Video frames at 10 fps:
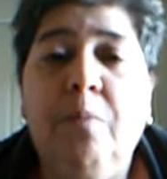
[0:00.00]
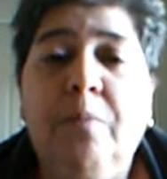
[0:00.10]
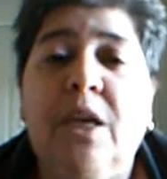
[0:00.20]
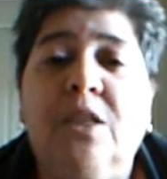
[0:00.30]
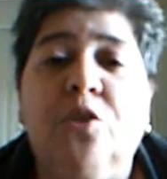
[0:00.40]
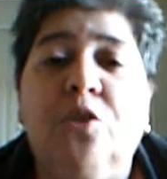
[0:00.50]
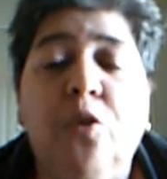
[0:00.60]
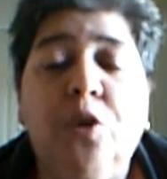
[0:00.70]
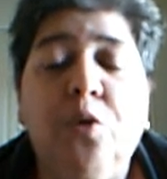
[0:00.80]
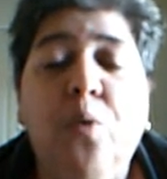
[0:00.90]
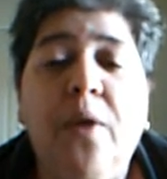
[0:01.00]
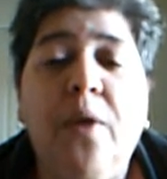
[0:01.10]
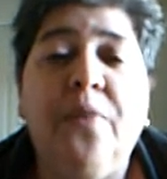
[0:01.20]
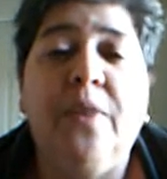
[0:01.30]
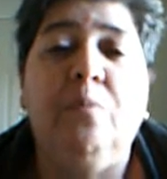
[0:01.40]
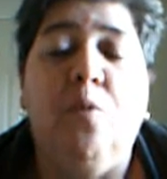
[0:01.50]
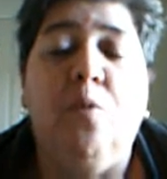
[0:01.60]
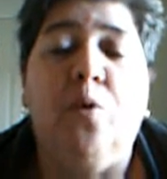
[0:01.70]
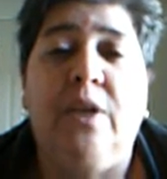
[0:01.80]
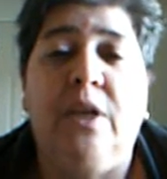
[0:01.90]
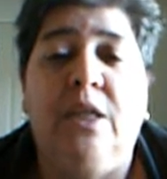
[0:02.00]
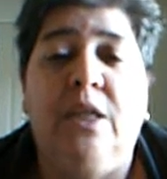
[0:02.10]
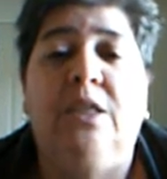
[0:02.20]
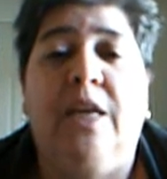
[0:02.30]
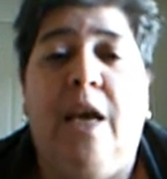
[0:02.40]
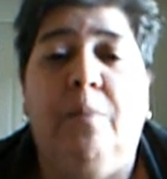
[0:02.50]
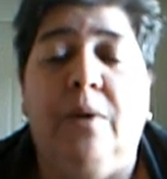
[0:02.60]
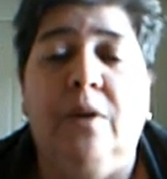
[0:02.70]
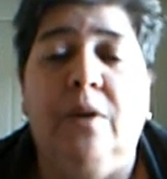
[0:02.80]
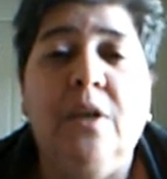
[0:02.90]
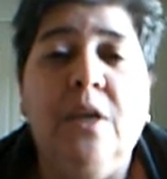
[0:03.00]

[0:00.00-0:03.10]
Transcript: because there's only one thing more that needs to happen